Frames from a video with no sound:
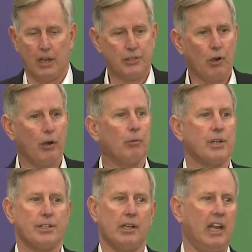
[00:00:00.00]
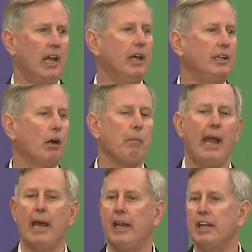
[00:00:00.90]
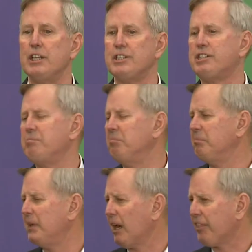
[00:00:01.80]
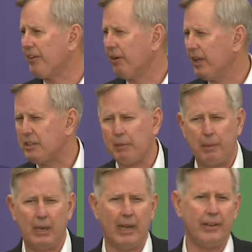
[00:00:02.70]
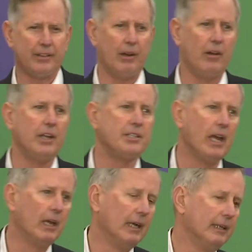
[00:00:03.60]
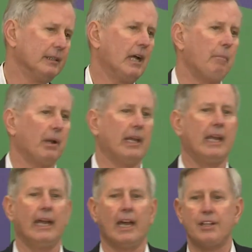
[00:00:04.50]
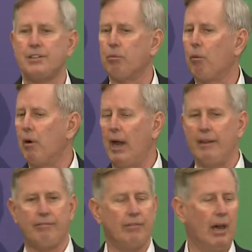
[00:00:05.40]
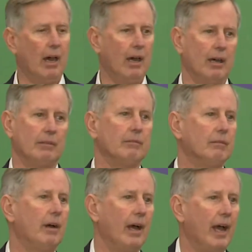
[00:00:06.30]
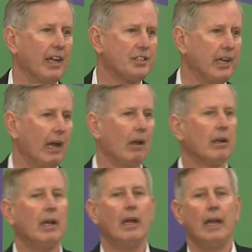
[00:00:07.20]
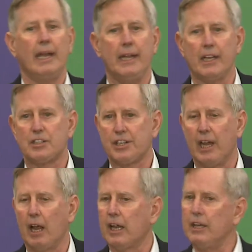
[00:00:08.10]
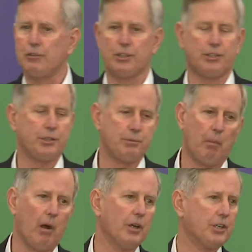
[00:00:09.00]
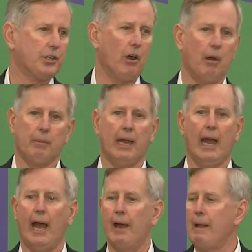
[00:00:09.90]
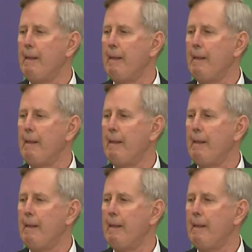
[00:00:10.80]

Jordan was a young man in his middle 30s, maybe late 30s, couple of kids, wife excelled, he excelled, he was a smart, sharp guy